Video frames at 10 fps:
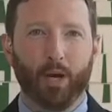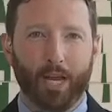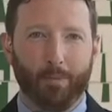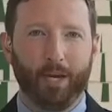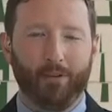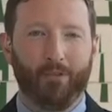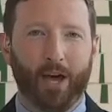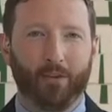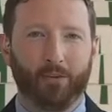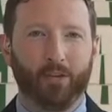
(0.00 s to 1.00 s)
NBA
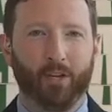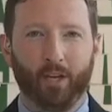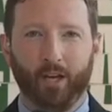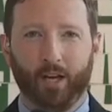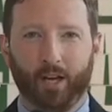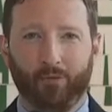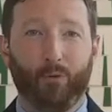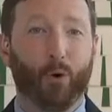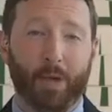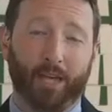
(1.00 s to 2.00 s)
Finals
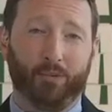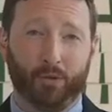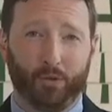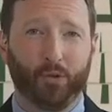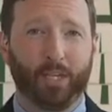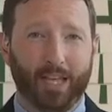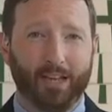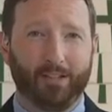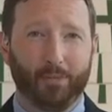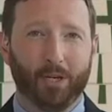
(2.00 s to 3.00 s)
format. So certainly
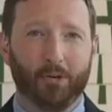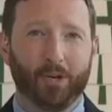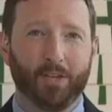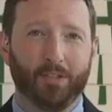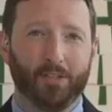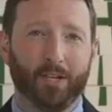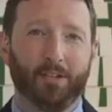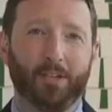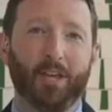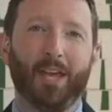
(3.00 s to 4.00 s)
that's something going against the
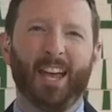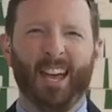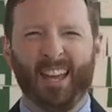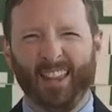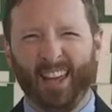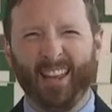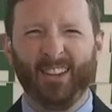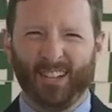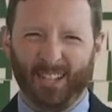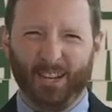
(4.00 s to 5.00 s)
Suns. And then
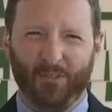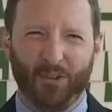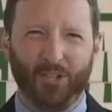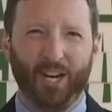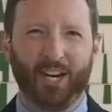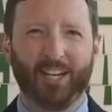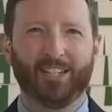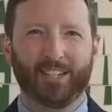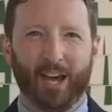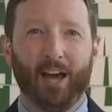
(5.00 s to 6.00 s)
look at the officiating.
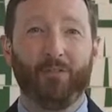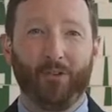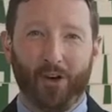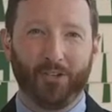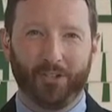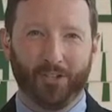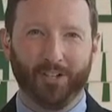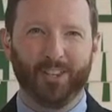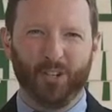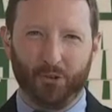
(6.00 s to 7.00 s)
Scott Foster,
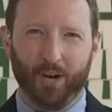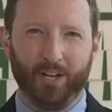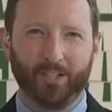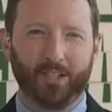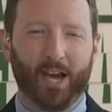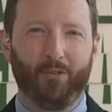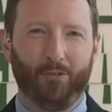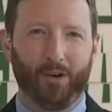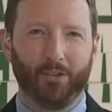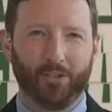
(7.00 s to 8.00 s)
the dreaded Scott
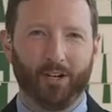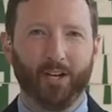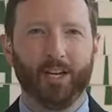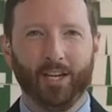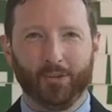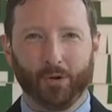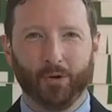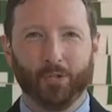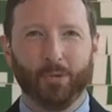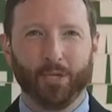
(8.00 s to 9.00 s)
Foster, is
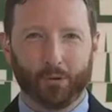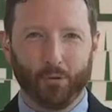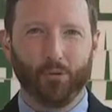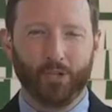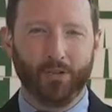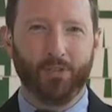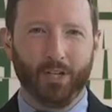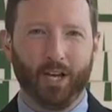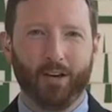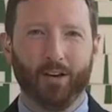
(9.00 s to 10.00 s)
going to be the crew chief
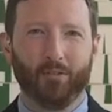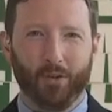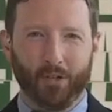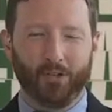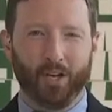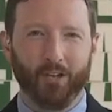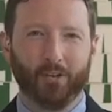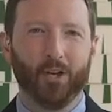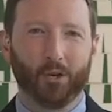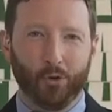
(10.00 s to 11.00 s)
tonight for the
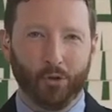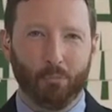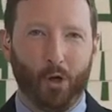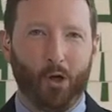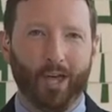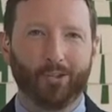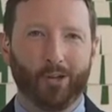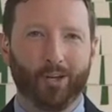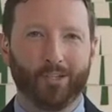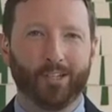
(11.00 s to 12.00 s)
Suns. Chris Paul has
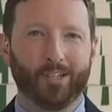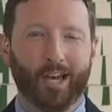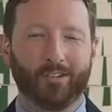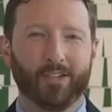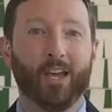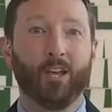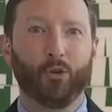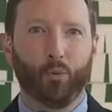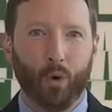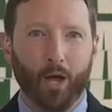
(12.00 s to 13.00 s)
lost his last
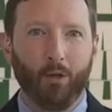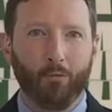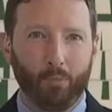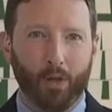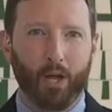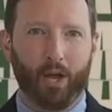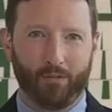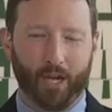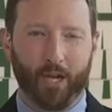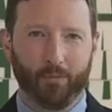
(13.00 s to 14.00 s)
12
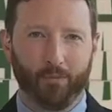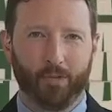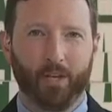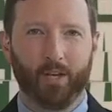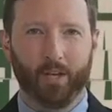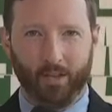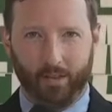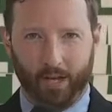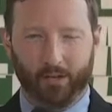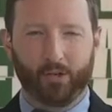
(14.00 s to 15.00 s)
playoff games
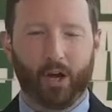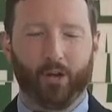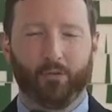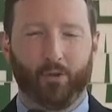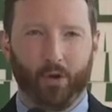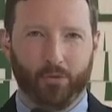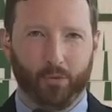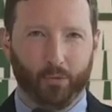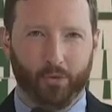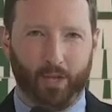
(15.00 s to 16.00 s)
that Scott
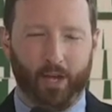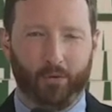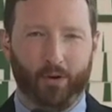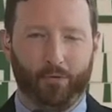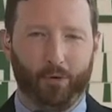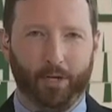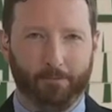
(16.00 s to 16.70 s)
Foster was the head referee.